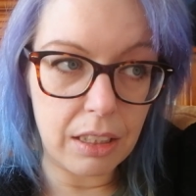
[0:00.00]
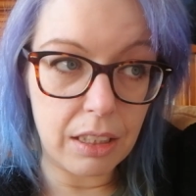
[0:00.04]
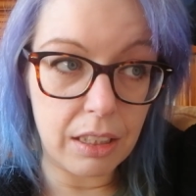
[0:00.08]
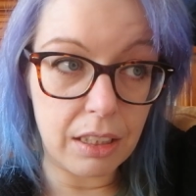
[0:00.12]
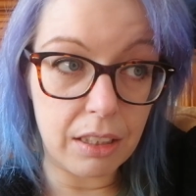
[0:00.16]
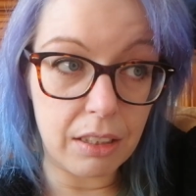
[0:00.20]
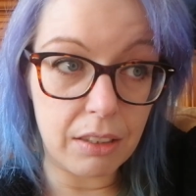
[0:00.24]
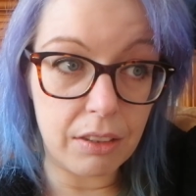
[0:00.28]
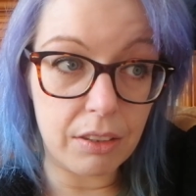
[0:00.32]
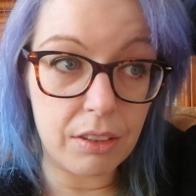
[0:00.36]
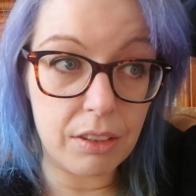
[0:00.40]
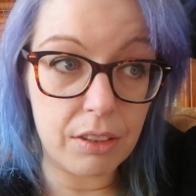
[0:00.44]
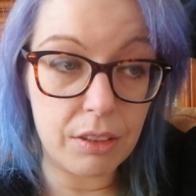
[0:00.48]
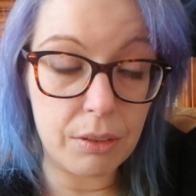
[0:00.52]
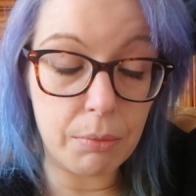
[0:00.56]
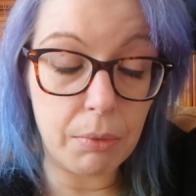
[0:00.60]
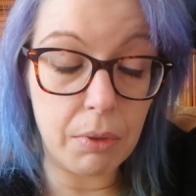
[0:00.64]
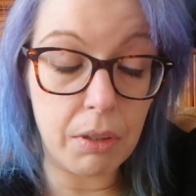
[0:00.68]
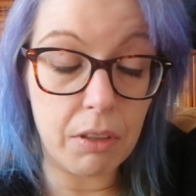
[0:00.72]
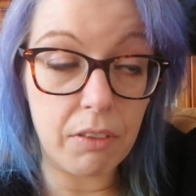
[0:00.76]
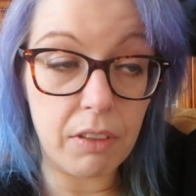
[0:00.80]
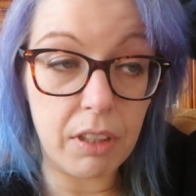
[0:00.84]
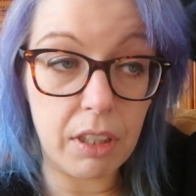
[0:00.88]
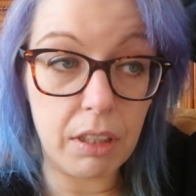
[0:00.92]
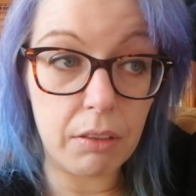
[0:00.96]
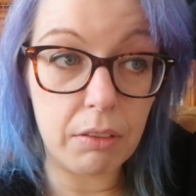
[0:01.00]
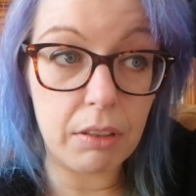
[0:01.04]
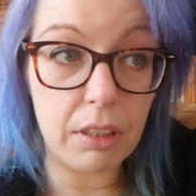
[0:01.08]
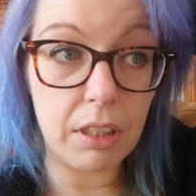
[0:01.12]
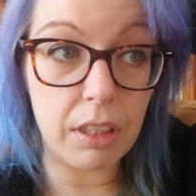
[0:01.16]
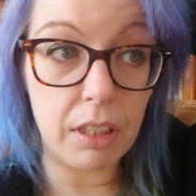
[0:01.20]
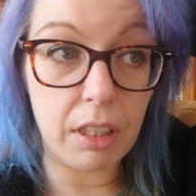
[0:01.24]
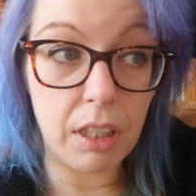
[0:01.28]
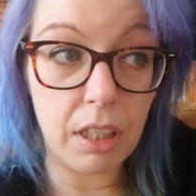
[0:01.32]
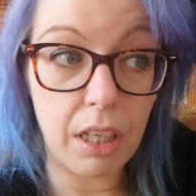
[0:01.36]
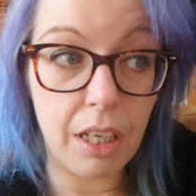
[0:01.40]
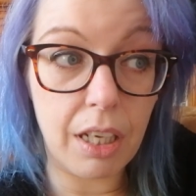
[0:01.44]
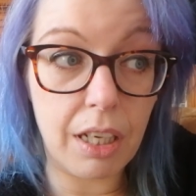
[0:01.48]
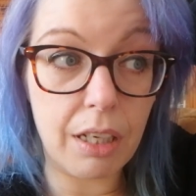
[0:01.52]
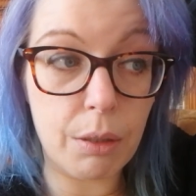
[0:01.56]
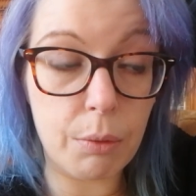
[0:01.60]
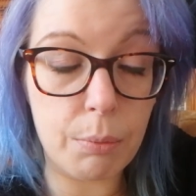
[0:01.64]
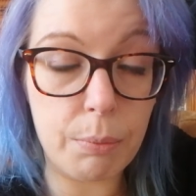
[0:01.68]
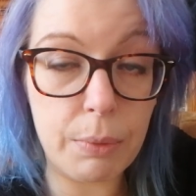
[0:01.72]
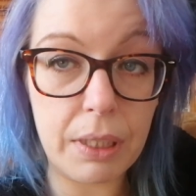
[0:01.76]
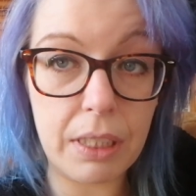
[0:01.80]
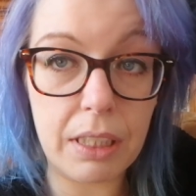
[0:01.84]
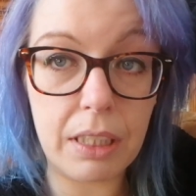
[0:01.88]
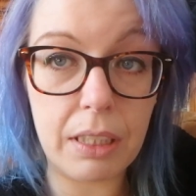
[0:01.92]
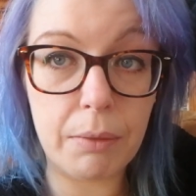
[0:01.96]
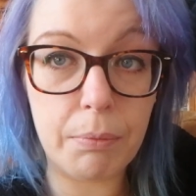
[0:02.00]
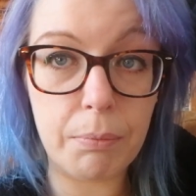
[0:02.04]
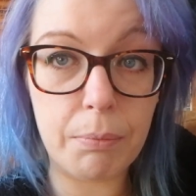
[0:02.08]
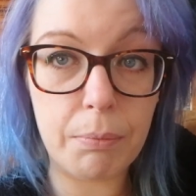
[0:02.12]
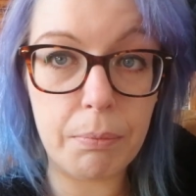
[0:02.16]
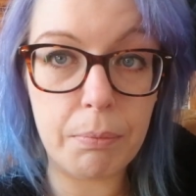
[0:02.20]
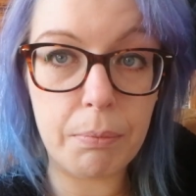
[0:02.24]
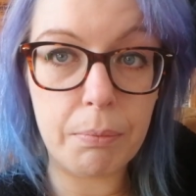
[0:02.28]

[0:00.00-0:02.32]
and tomorrow, that I'll be